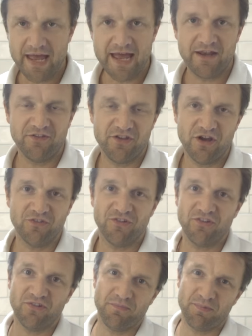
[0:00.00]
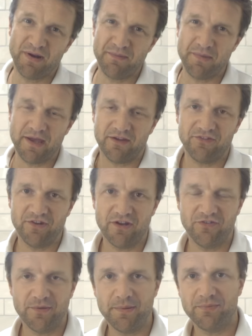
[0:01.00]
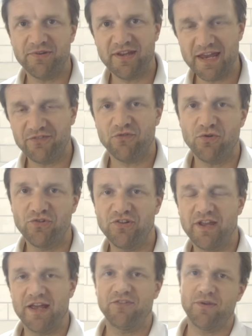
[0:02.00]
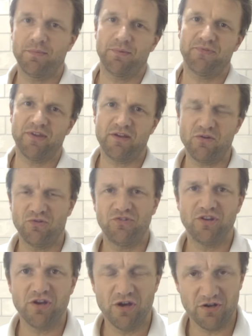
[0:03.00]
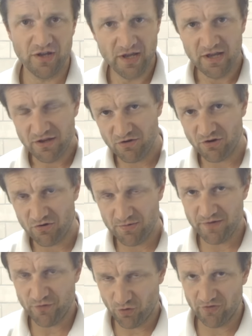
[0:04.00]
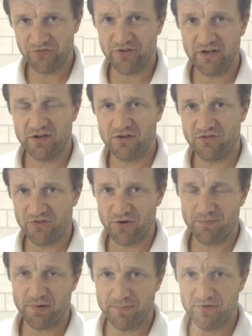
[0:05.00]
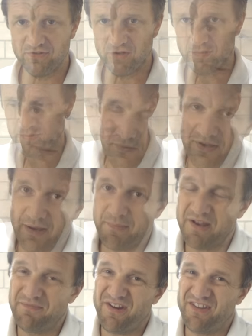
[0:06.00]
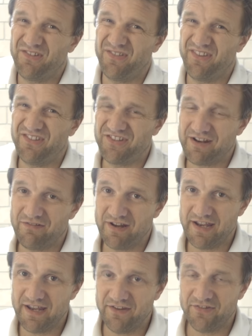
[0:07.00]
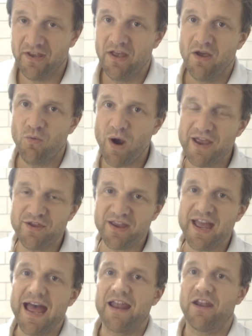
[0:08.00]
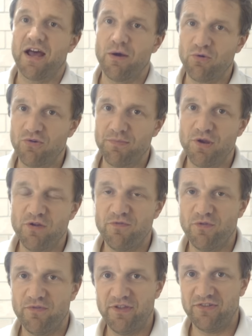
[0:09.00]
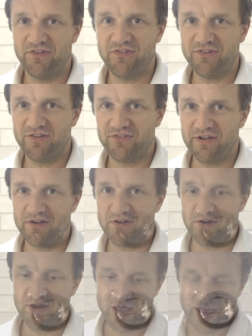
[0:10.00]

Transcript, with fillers: And the answers are pretty mixed. You know, some people say, yes, of course you can. Some people say, of course you can't. You've got to remove all the silicone to do a proper job. Now, my advice on this generally is, where you can, I would remove the existing silicone.